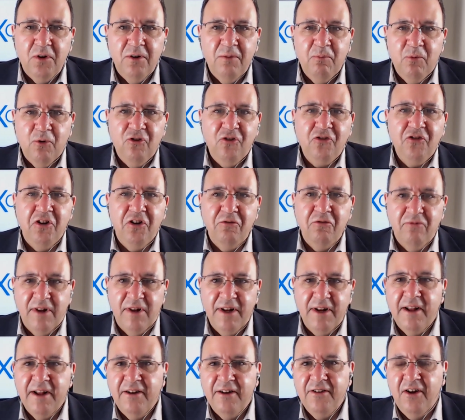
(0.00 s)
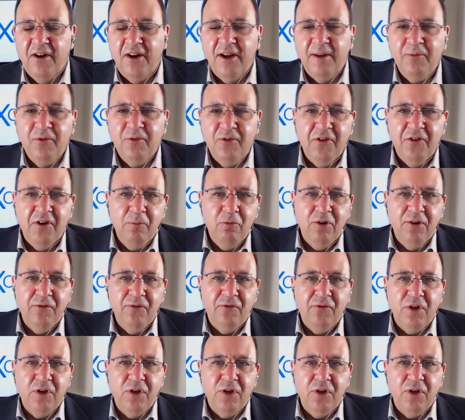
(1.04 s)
we're just going to run out of time. So very briefly, okay.